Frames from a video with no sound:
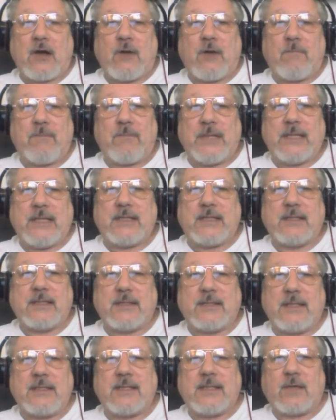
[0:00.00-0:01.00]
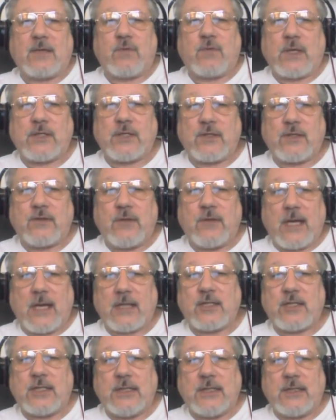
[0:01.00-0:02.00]
complete disease that wants to
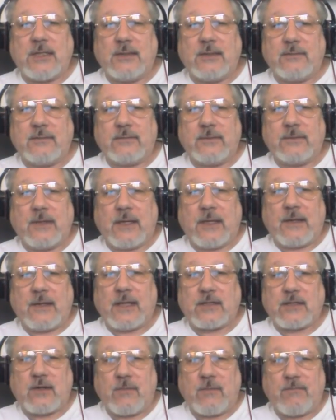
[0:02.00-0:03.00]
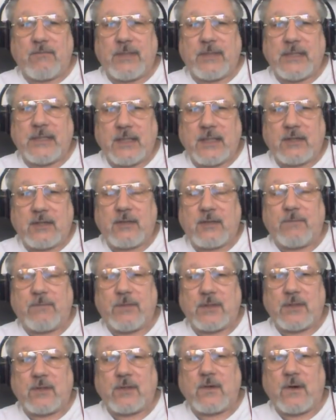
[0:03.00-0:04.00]
actually that's completely
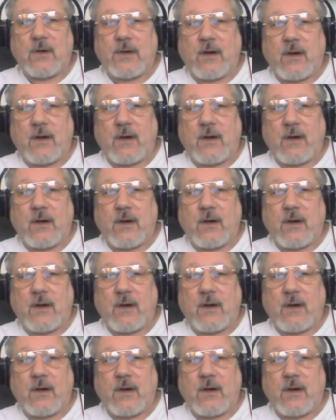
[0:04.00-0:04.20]
crippled or